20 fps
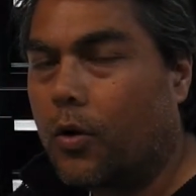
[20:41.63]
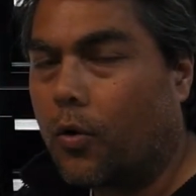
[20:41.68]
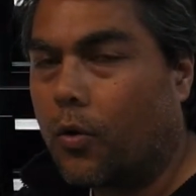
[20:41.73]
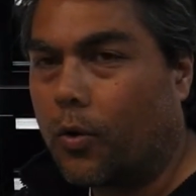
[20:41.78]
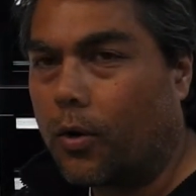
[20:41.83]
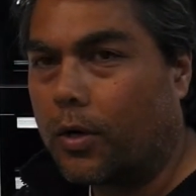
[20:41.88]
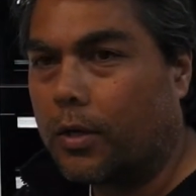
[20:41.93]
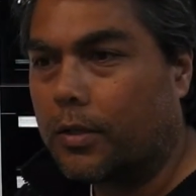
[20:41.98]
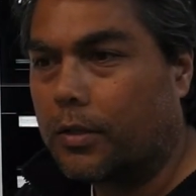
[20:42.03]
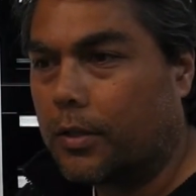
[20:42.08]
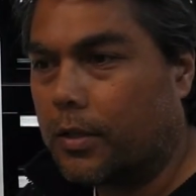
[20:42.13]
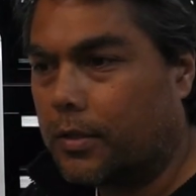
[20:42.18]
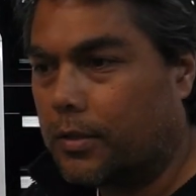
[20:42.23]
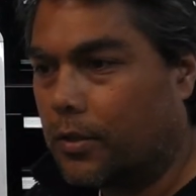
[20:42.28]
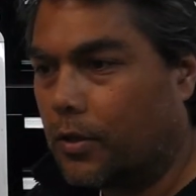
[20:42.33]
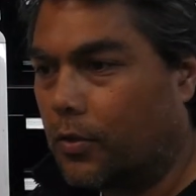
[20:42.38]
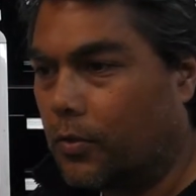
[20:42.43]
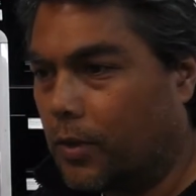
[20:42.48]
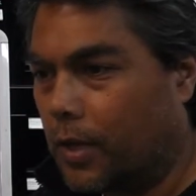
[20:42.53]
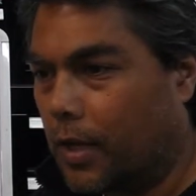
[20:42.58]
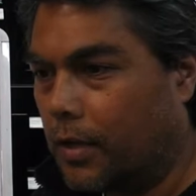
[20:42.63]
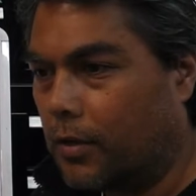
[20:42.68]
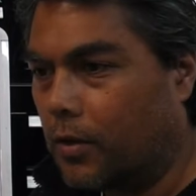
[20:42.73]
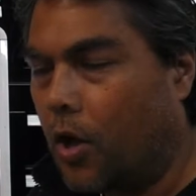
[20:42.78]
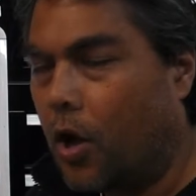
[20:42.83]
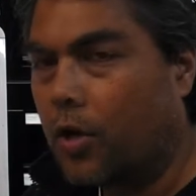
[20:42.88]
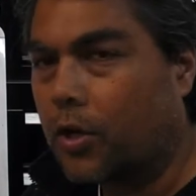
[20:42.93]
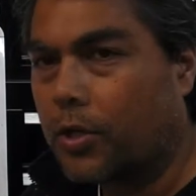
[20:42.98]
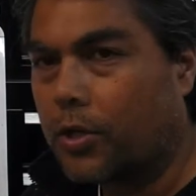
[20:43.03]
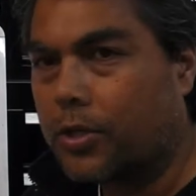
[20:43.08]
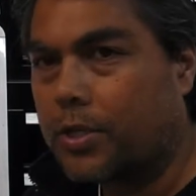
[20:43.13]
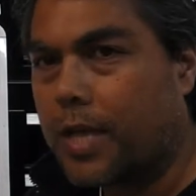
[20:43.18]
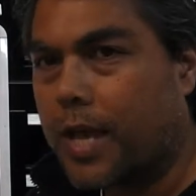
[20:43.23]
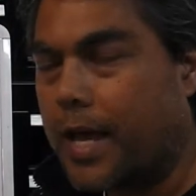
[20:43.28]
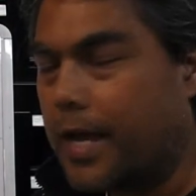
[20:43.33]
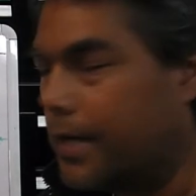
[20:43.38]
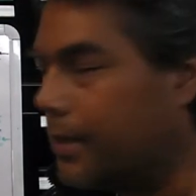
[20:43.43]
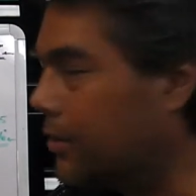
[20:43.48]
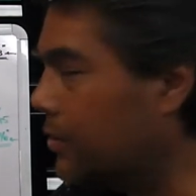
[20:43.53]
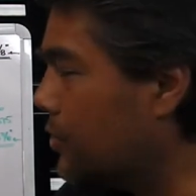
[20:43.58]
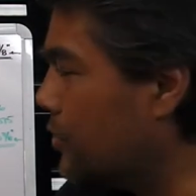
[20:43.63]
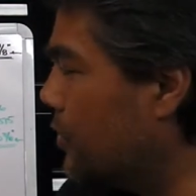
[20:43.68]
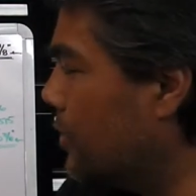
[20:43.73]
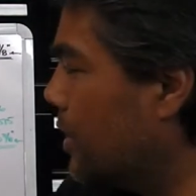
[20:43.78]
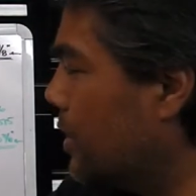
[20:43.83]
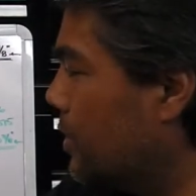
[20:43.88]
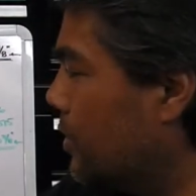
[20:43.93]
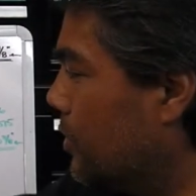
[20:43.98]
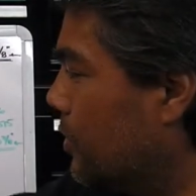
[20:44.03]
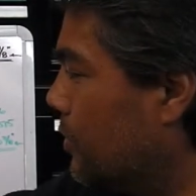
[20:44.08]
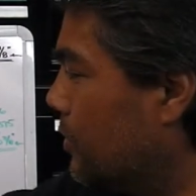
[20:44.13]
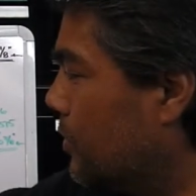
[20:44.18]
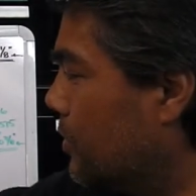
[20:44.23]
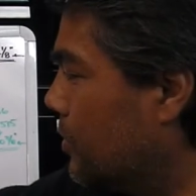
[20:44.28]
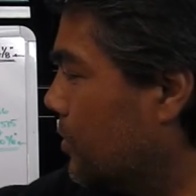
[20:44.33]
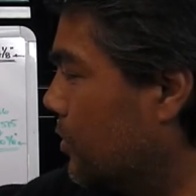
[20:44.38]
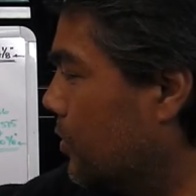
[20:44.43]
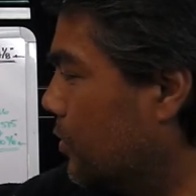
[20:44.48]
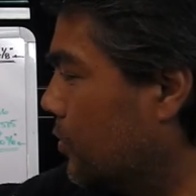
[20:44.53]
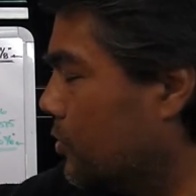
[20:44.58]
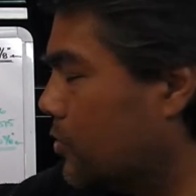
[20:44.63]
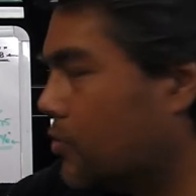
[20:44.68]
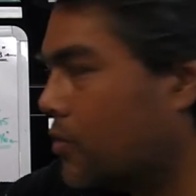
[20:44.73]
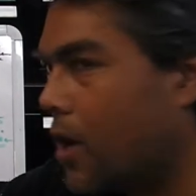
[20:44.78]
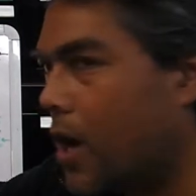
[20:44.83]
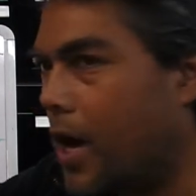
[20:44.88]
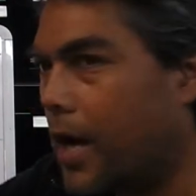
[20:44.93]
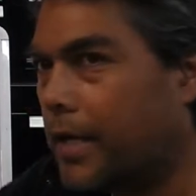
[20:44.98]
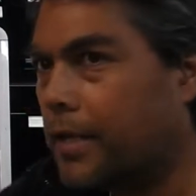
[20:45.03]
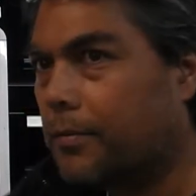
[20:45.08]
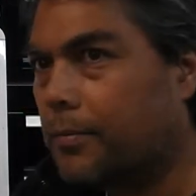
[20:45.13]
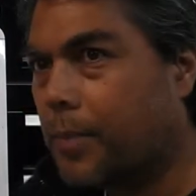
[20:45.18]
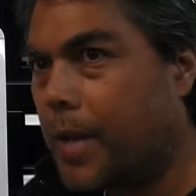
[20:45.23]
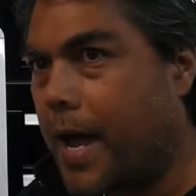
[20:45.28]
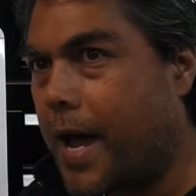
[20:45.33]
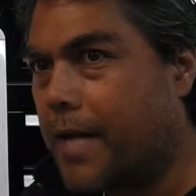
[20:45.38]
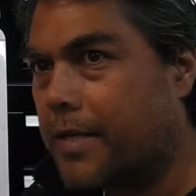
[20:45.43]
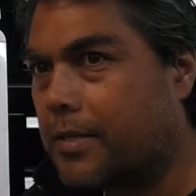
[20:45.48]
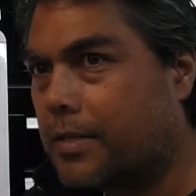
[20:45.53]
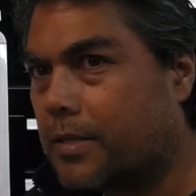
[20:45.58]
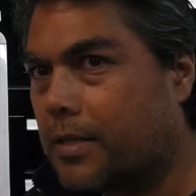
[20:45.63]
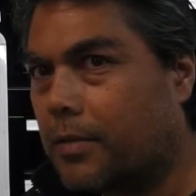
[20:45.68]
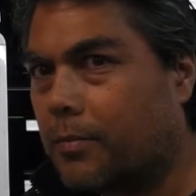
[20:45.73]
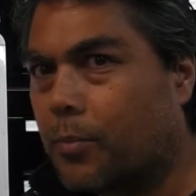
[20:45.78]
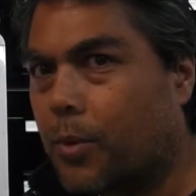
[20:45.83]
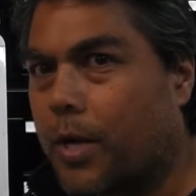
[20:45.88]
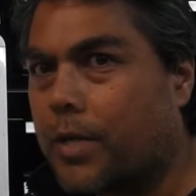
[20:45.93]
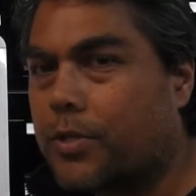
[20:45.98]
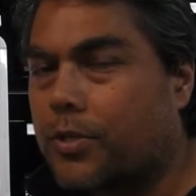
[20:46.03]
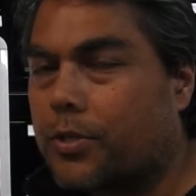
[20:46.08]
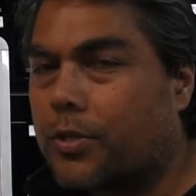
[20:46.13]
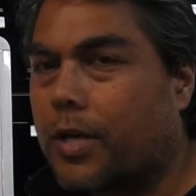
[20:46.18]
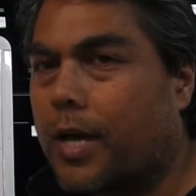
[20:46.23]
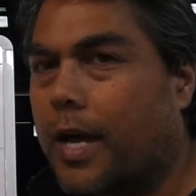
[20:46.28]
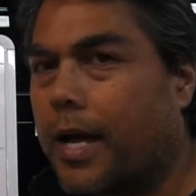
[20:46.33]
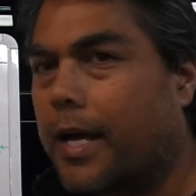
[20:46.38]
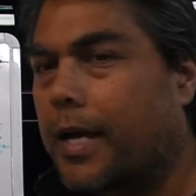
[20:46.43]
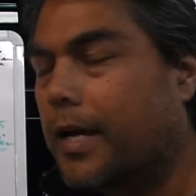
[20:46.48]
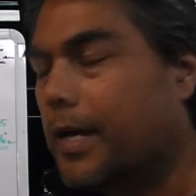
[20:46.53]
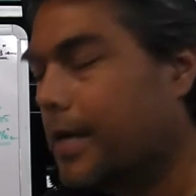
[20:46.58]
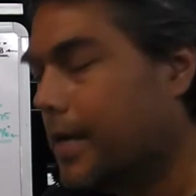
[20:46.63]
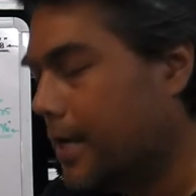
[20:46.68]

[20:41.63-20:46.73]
or a longer tail, so that you don't draw it past the pressure die.